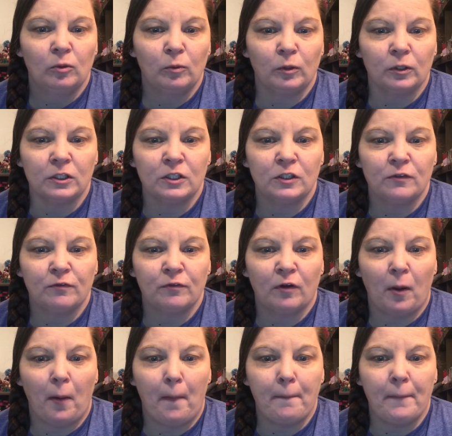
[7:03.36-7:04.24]
works
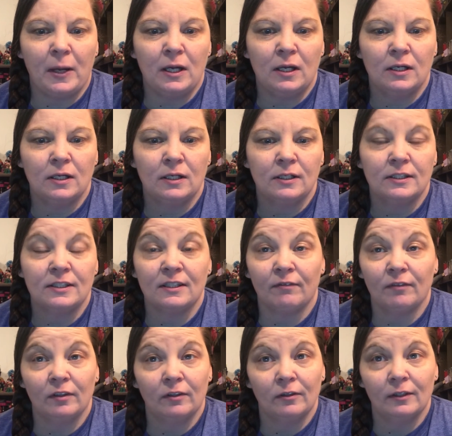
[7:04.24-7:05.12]
from
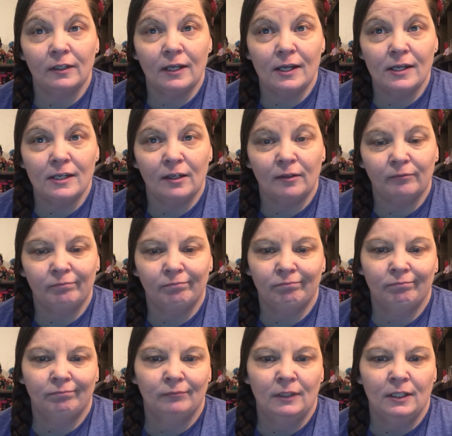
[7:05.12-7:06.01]
7:30
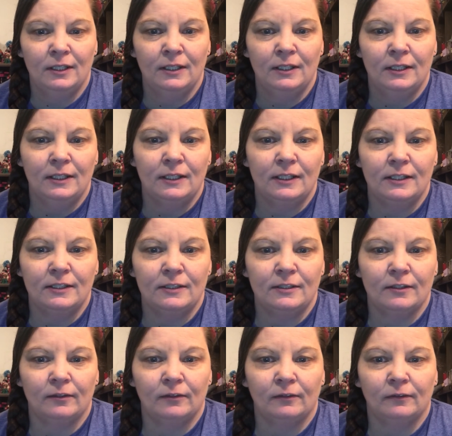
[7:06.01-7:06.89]
a.m.
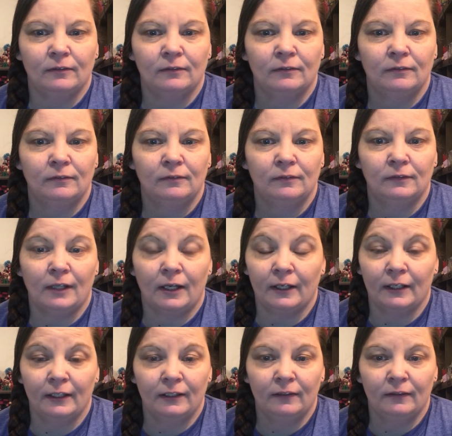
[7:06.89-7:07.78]
until
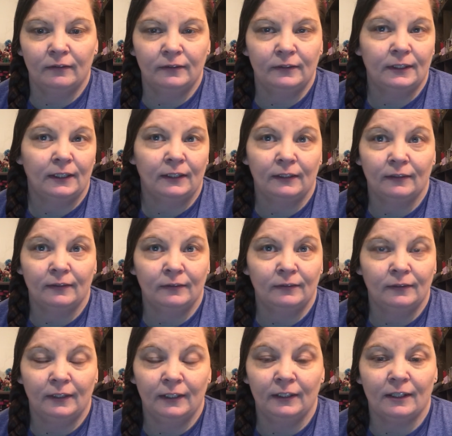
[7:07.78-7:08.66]
9,
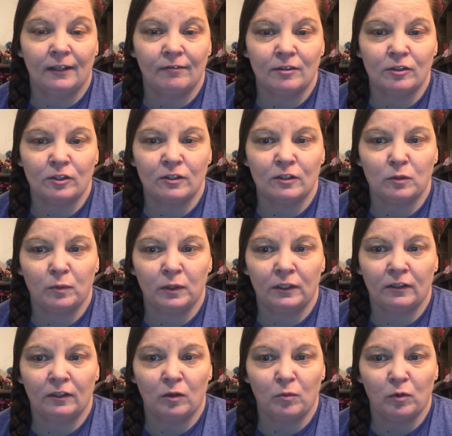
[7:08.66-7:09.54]
10, 11, just
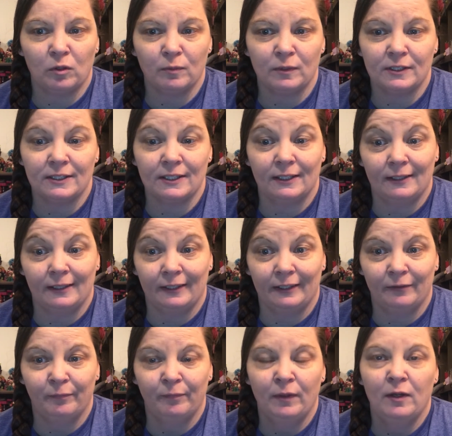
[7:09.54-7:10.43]
depending on appointments at
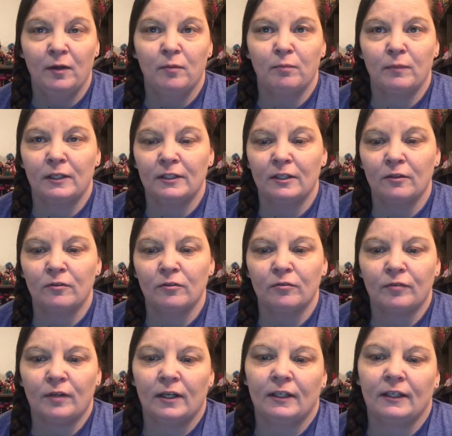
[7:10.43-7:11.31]
night, Monday
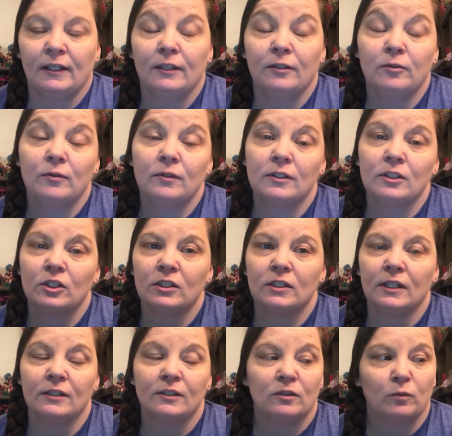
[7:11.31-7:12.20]
through Friday. I do think
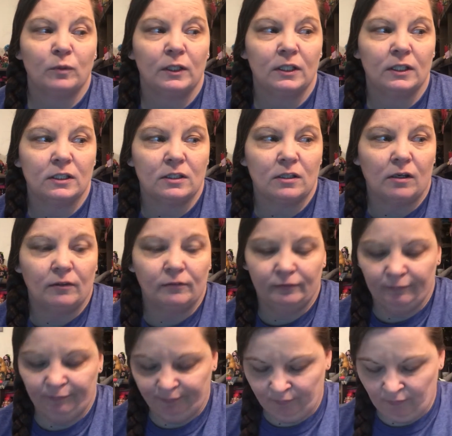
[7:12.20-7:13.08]
she takes the weekends
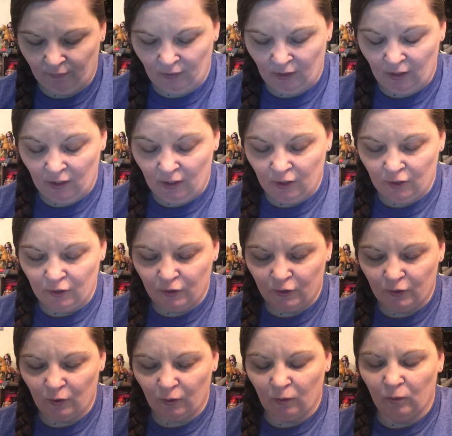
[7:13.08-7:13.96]
off.
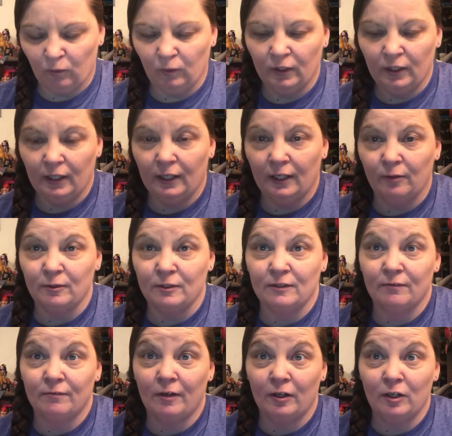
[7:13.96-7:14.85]
So I
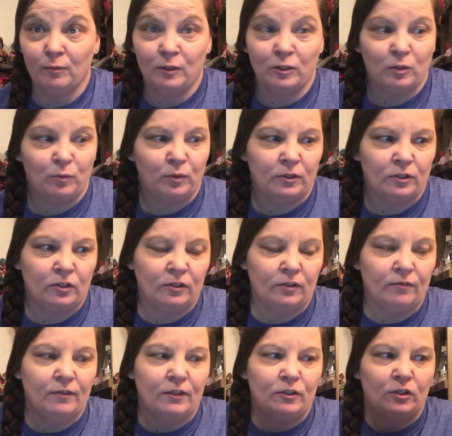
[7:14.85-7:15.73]
was very much
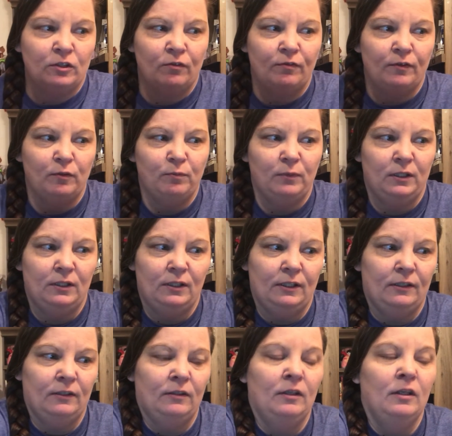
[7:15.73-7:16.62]
appreciative that she fit me
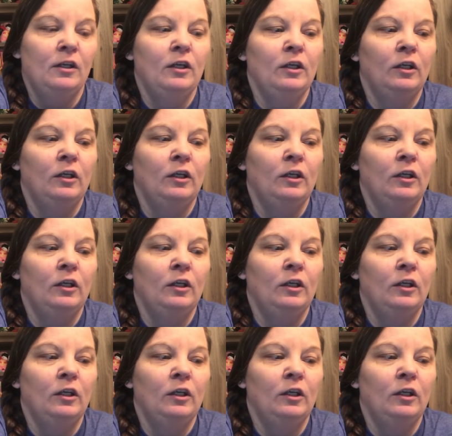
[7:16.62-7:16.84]
in.